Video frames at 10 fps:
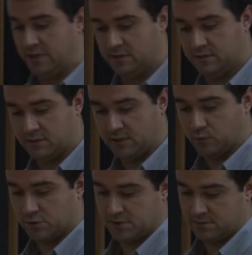and it
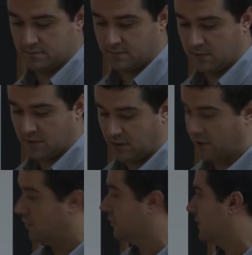was a
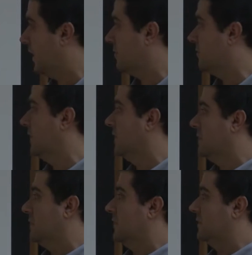long time
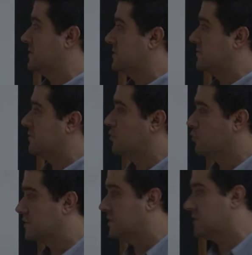that is
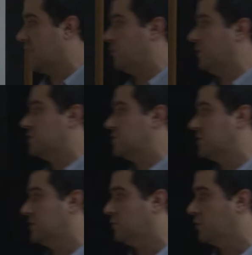used, established,
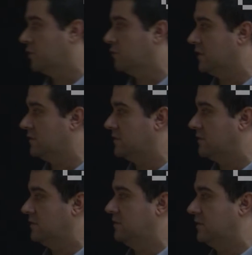and we know that
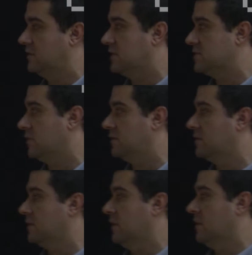it does not
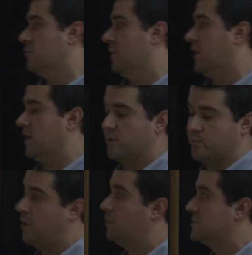make any
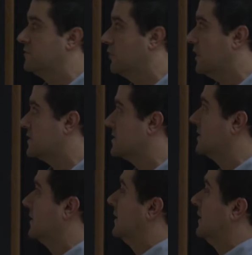problems for us.
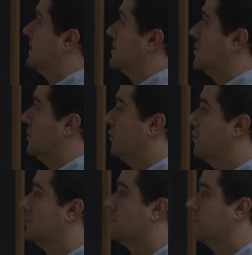
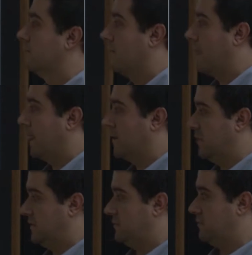So,
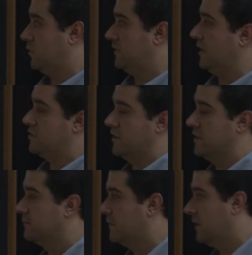but what
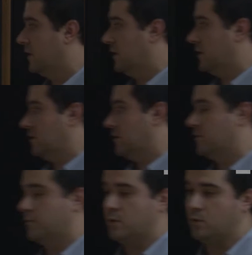actually,
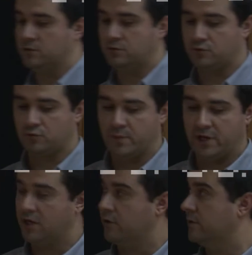if we want to
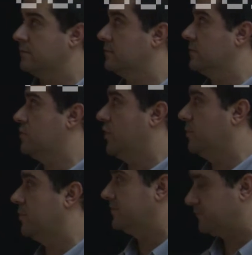make our job